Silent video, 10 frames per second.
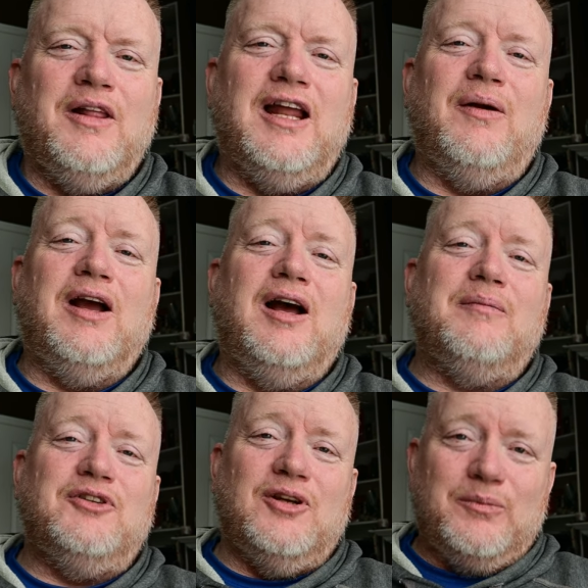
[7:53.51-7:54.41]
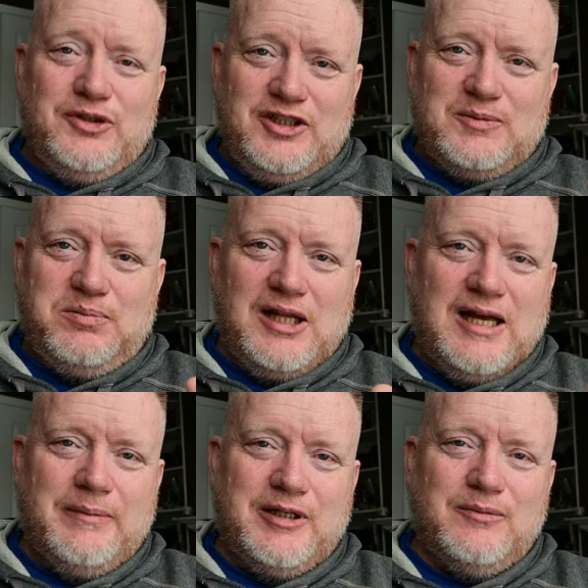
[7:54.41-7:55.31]
Anyway, I'm done with this
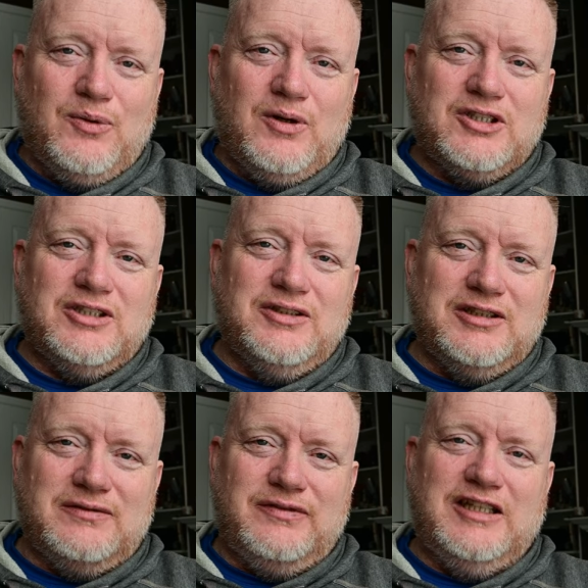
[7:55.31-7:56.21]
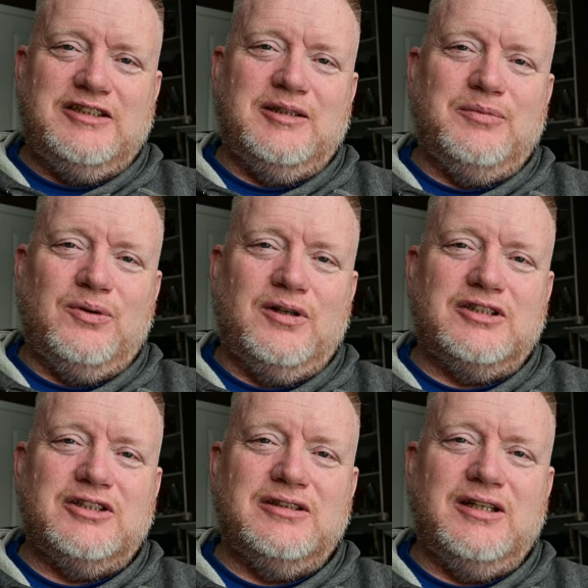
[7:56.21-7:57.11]
blabbing portion, this venting
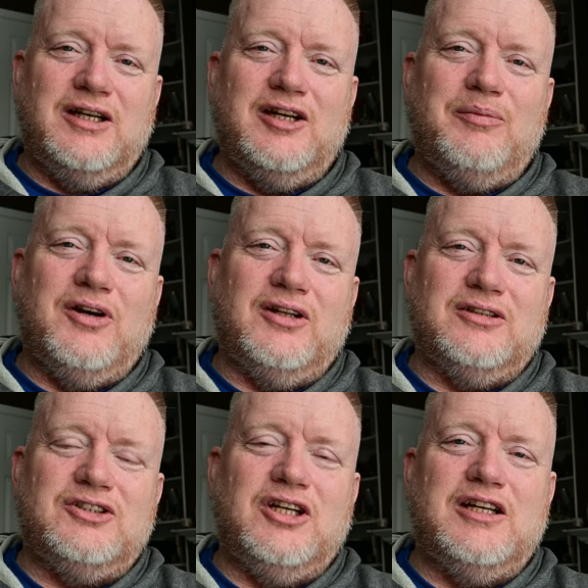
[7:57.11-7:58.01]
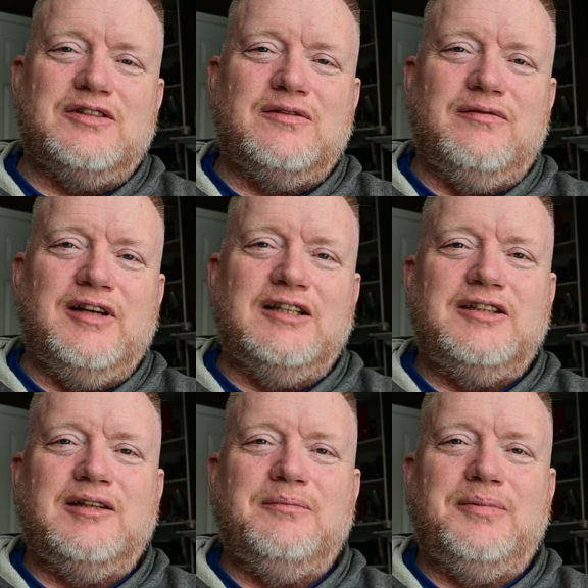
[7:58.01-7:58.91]
portion. I apologize for
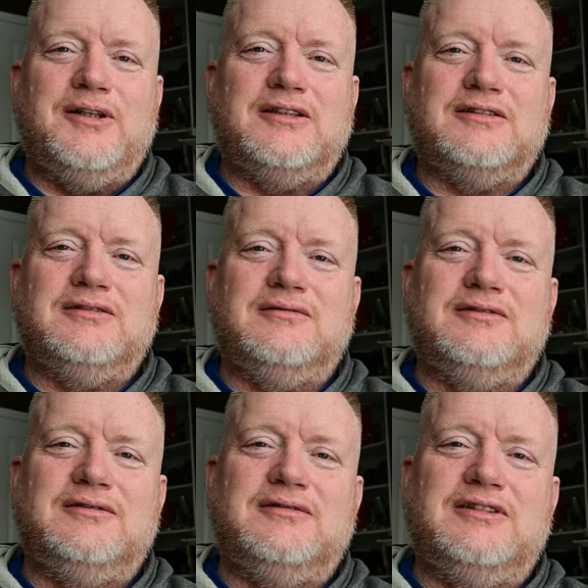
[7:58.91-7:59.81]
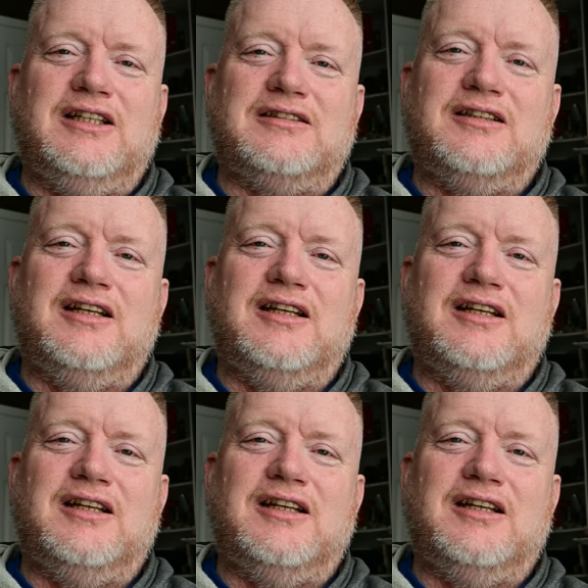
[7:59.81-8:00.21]
venting, but it's